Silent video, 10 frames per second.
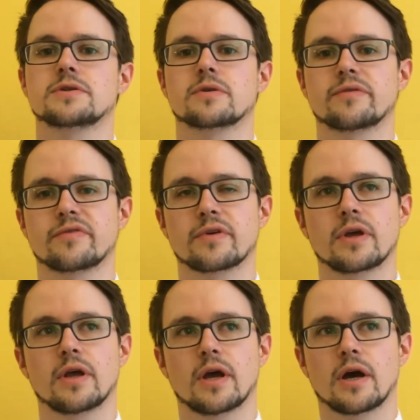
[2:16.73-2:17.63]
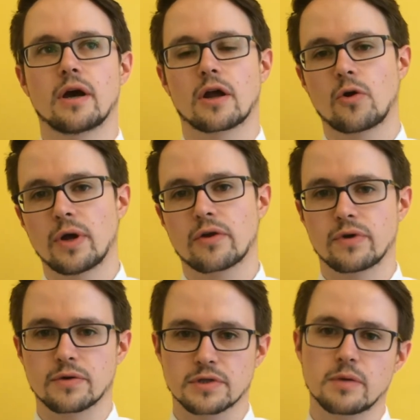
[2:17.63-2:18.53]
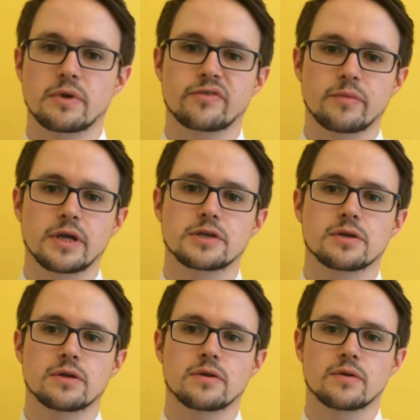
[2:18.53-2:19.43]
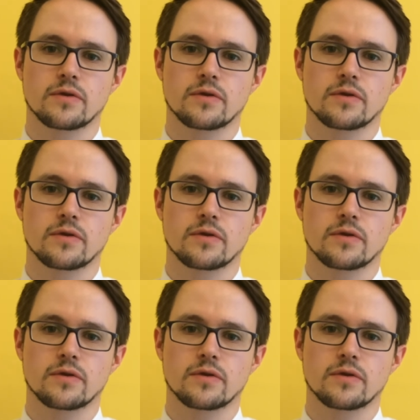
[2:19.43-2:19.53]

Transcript: sort of quick real-time information